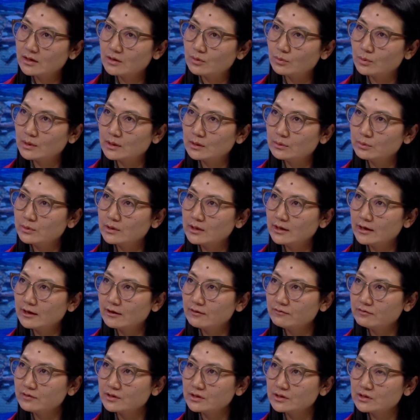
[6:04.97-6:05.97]
while we
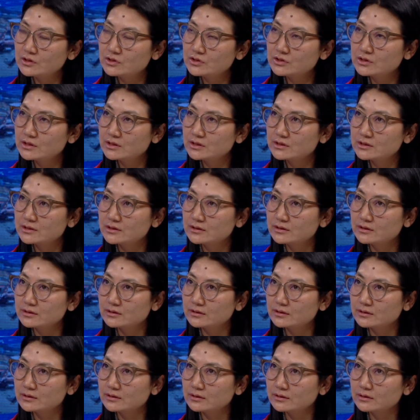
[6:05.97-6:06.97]
have initiated
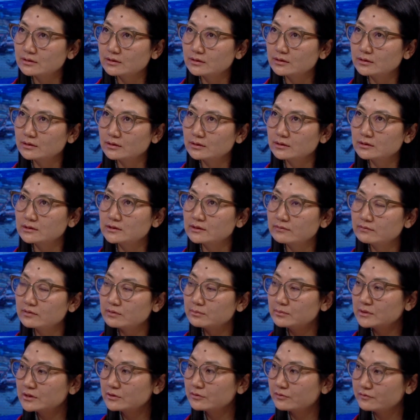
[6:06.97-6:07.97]
the
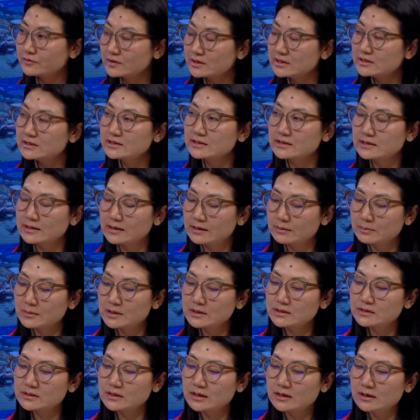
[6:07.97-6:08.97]
development of
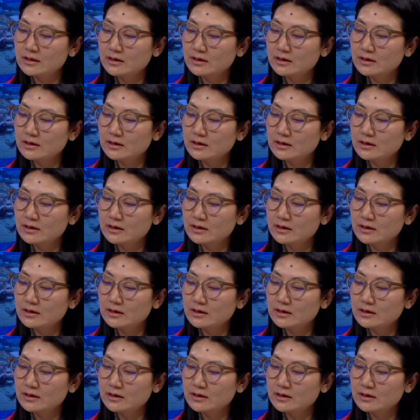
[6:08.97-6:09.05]
eCMS,